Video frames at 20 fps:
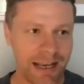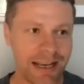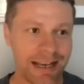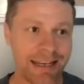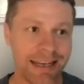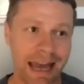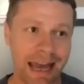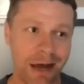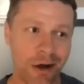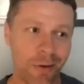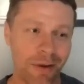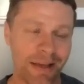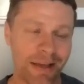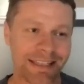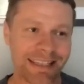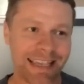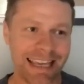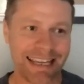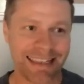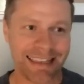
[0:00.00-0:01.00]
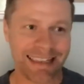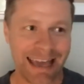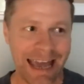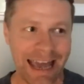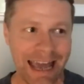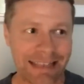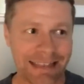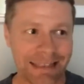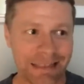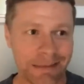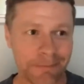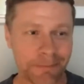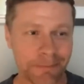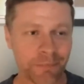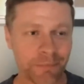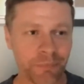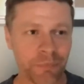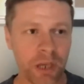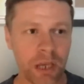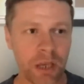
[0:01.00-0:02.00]
Now, in saying that,
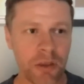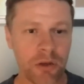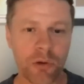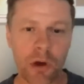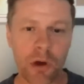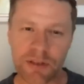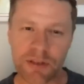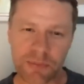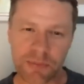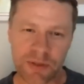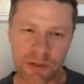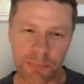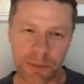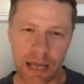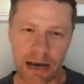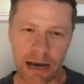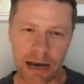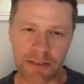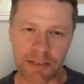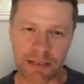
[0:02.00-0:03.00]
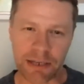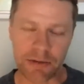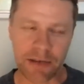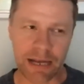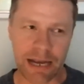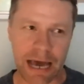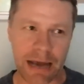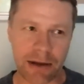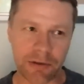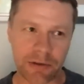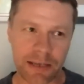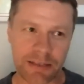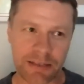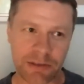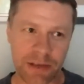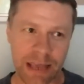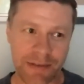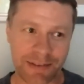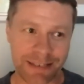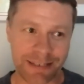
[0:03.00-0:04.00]
there are some suppliers here that I don't
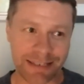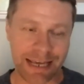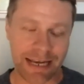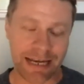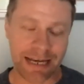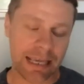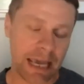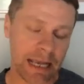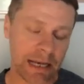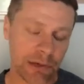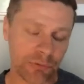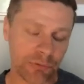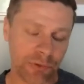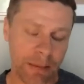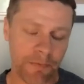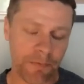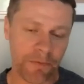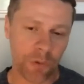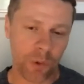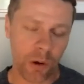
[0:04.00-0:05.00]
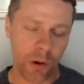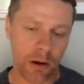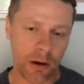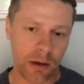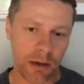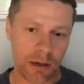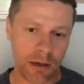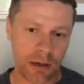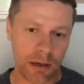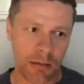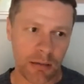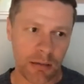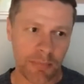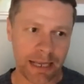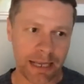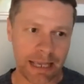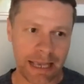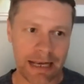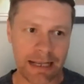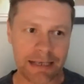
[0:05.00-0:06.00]
necessarily have a dedicated rep for,
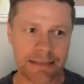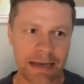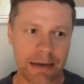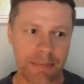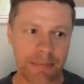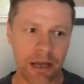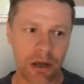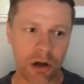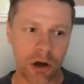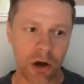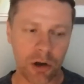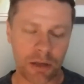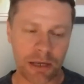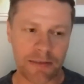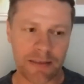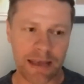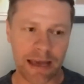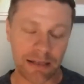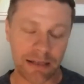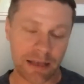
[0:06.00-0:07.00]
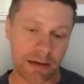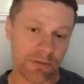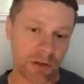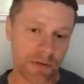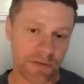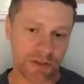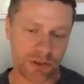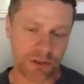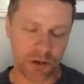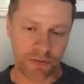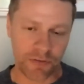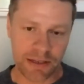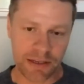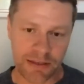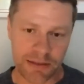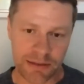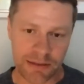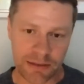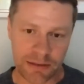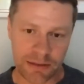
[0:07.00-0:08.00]
but anytime I call in, that level of
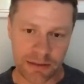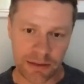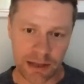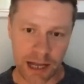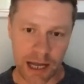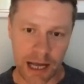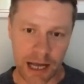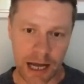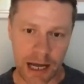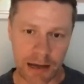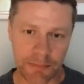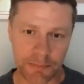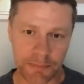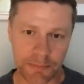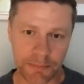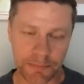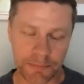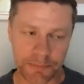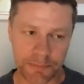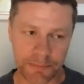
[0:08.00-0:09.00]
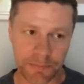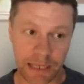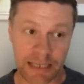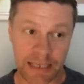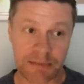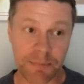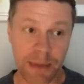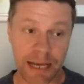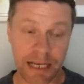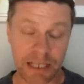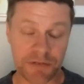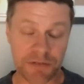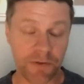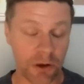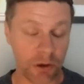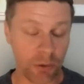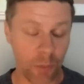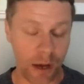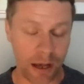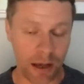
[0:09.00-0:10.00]
service is managed
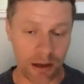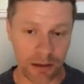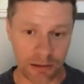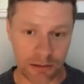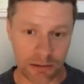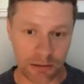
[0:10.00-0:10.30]
very well.